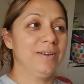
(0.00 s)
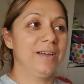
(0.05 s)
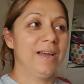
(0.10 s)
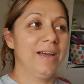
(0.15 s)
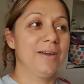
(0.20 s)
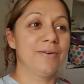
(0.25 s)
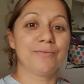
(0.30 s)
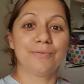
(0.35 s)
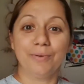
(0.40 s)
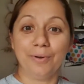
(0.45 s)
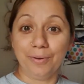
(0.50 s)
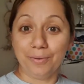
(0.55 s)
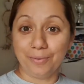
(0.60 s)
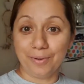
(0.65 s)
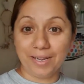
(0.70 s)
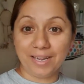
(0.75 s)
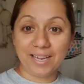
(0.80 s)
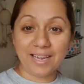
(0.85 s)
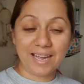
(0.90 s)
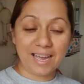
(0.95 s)

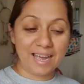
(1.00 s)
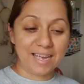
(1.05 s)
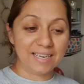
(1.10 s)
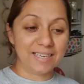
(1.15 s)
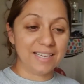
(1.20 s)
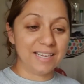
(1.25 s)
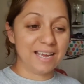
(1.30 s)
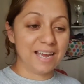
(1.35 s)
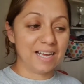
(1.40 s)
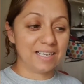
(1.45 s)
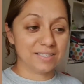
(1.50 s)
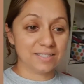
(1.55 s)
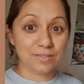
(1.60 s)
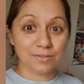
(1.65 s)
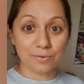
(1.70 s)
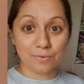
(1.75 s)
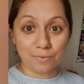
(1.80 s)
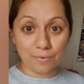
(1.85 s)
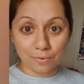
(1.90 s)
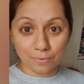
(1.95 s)
growing and he has this
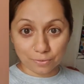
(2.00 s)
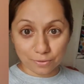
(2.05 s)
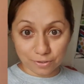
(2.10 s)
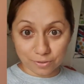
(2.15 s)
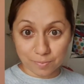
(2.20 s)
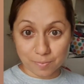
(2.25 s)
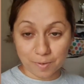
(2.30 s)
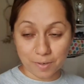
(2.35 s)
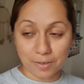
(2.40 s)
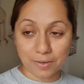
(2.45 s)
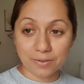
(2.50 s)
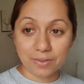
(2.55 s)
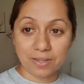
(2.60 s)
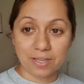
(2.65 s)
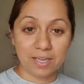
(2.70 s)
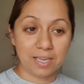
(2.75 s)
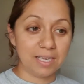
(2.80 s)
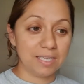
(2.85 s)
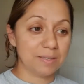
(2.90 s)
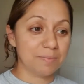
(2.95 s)
growth spurt,
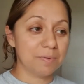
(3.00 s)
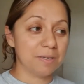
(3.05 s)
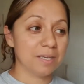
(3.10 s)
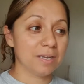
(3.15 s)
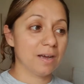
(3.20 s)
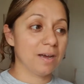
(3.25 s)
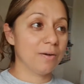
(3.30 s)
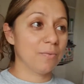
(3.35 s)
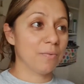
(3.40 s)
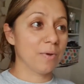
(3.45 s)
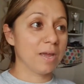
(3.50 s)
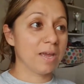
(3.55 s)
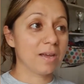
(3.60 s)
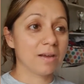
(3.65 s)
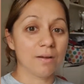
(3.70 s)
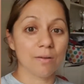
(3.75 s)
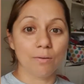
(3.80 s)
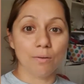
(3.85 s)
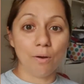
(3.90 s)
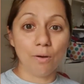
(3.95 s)
he's been awake
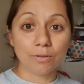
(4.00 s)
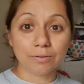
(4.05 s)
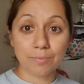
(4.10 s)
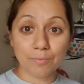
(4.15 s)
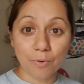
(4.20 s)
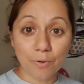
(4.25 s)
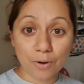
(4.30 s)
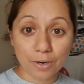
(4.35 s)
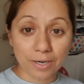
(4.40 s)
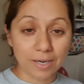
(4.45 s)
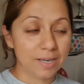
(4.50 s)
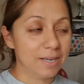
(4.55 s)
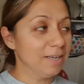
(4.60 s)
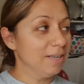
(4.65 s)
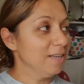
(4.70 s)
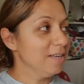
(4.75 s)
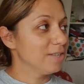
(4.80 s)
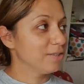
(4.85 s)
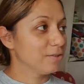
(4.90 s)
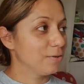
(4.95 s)
a lot more.
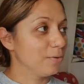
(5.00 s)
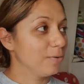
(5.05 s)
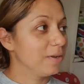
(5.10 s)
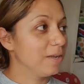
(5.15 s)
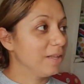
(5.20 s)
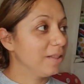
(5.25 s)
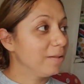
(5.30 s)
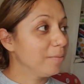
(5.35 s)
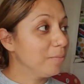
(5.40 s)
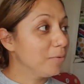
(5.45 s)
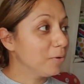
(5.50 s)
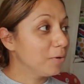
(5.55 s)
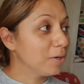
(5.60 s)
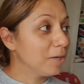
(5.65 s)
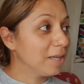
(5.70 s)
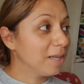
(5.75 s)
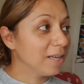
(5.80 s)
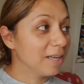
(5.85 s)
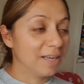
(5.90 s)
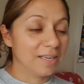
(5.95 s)
So in the
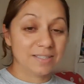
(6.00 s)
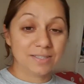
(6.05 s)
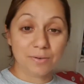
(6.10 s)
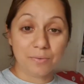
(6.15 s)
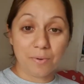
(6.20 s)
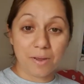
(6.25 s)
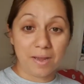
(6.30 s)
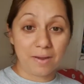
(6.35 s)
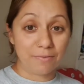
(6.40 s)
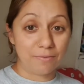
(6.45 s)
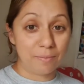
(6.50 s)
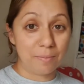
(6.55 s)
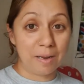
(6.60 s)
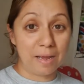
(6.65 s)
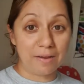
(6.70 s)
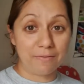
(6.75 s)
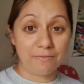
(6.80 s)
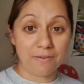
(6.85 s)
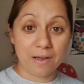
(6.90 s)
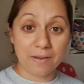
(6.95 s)
morning he's awake from
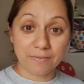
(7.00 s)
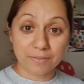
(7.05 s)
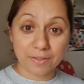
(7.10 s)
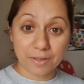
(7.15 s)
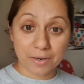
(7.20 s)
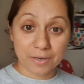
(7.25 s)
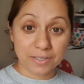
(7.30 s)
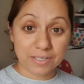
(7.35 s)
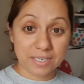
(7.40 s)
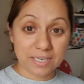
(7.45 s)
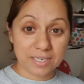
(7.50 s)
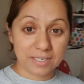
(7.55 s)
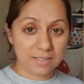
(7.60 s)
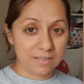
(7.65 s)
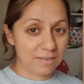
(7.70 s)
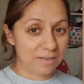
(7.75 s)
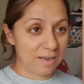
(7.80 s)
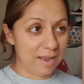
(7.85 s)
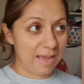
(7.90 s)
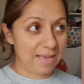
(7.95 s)
like 5:30
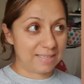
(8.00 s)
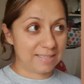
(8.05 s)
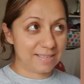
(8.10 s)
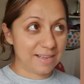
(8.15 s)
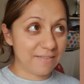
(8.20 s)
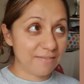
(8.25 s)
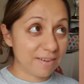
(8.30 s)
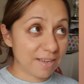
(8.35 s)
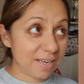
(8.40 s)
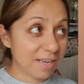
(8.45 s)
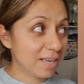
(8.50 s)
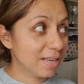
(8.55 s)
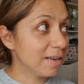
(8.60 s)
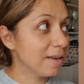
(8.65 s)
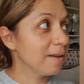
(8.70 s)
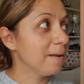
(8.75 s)
until like 7,